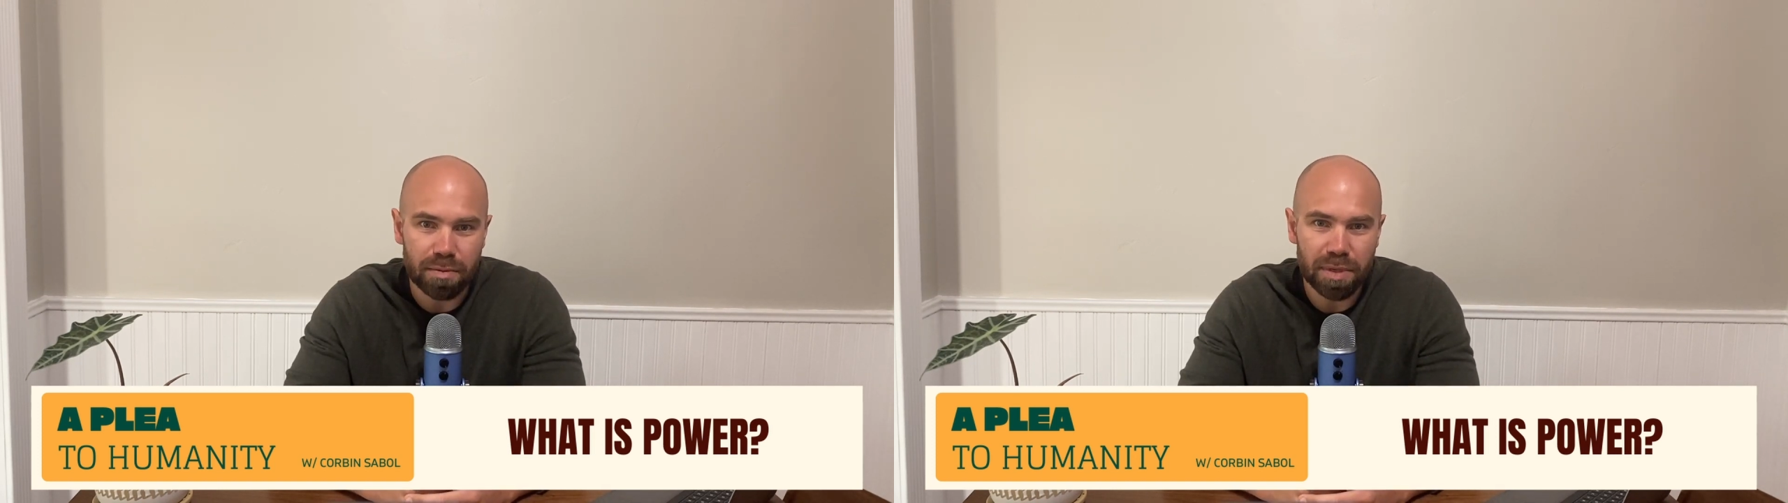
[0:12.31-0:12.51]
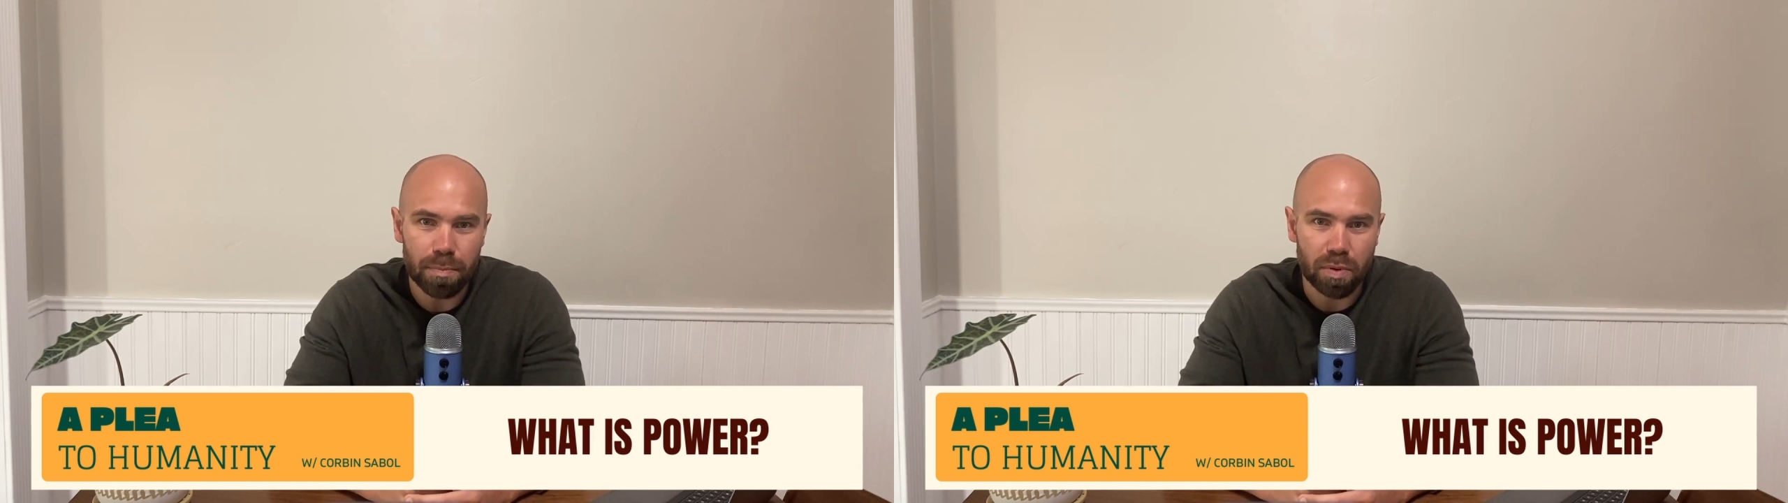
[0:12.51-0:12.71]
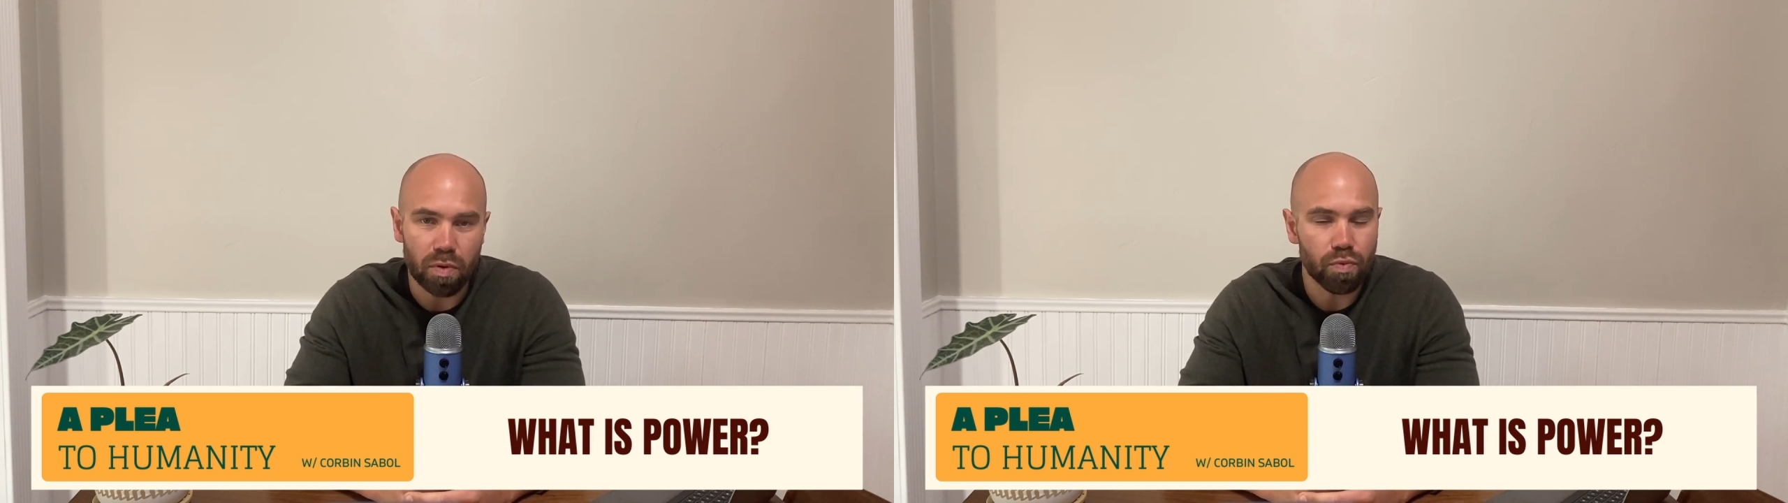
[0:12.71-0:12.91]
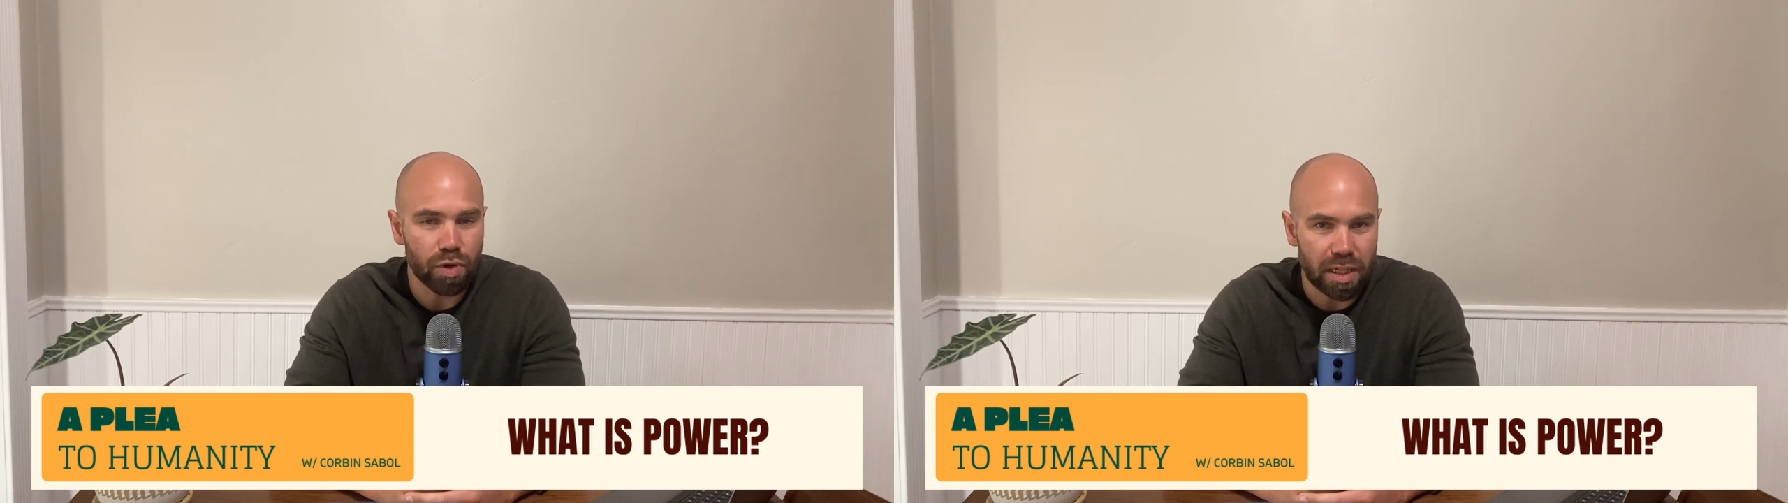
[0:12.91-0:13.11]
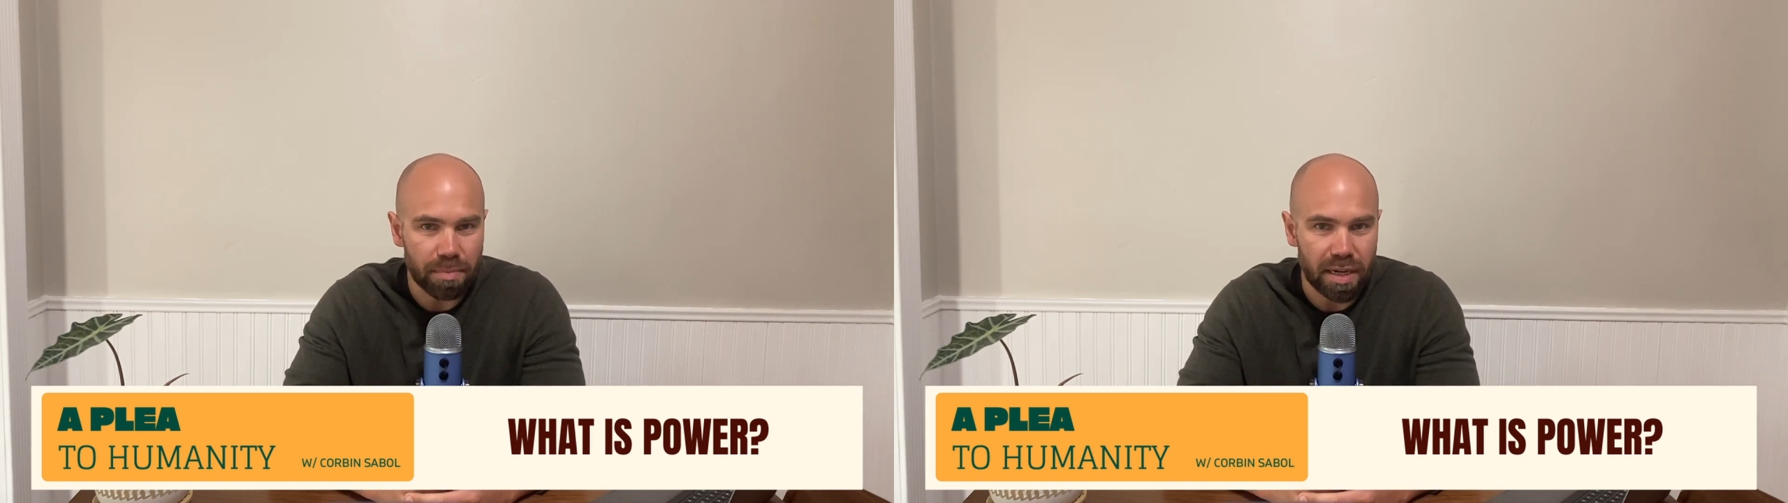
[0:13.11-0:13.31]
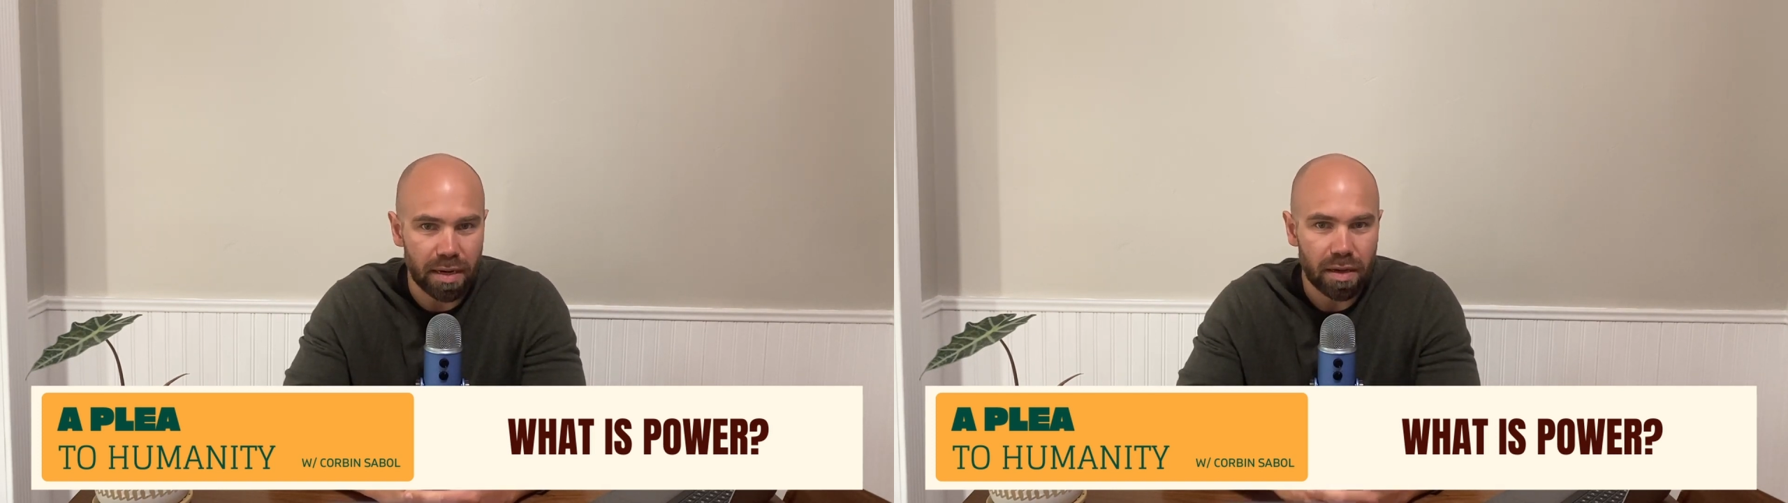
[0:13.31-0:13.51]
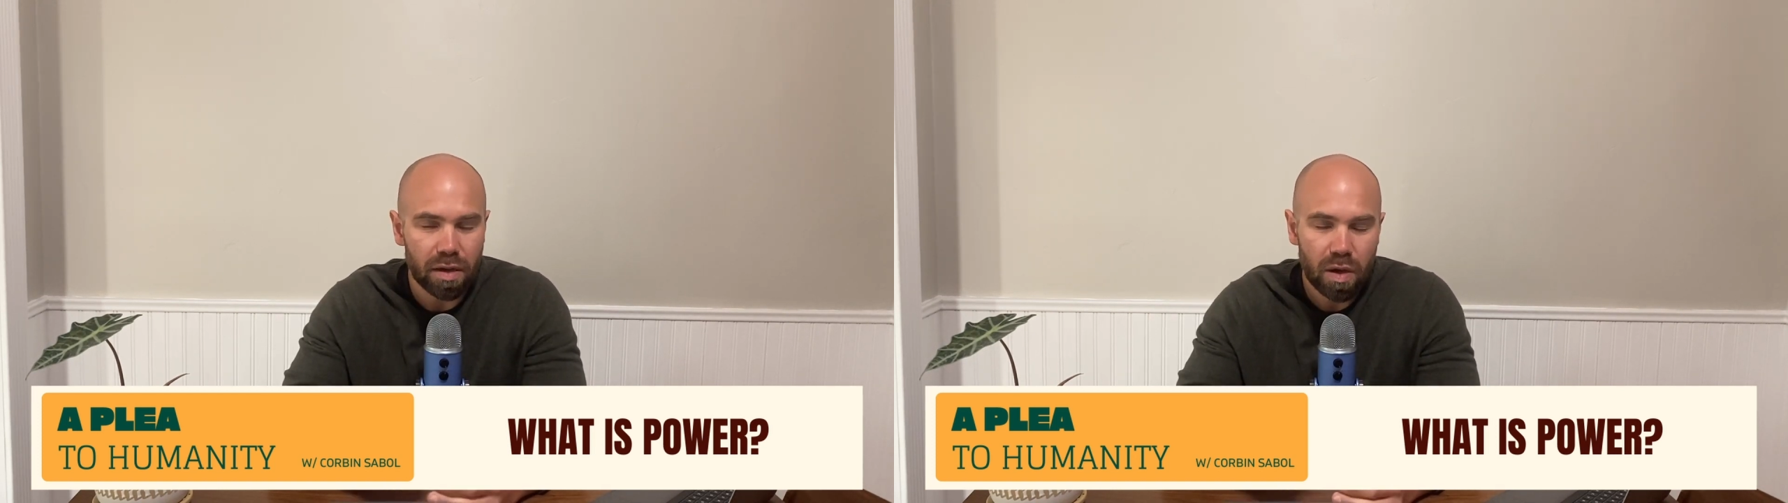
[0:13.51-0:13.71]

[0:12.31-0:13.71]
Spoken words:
people really mean?